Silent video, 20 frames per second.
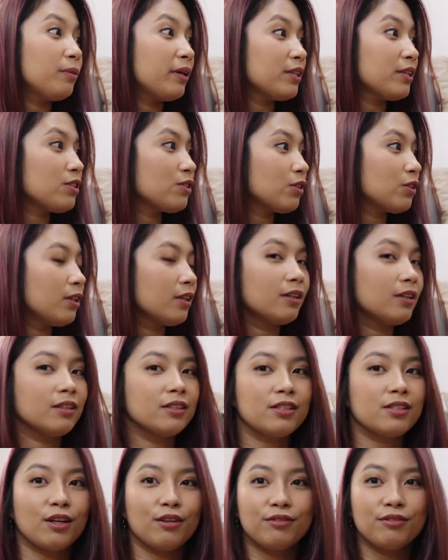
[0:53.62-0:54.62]
my
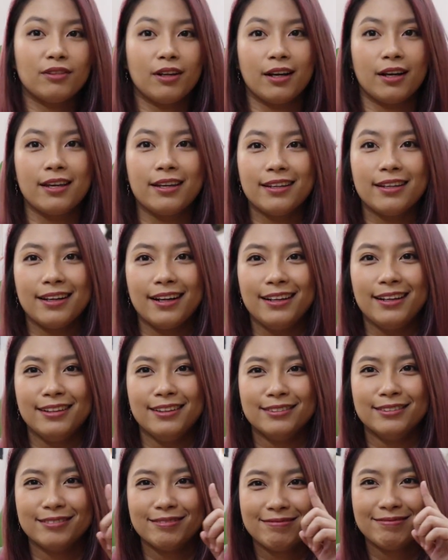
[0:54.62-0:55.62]
struggles of vlogging
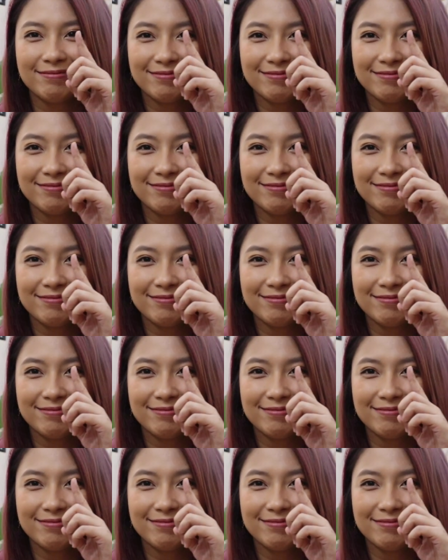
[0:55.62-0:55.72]
alone.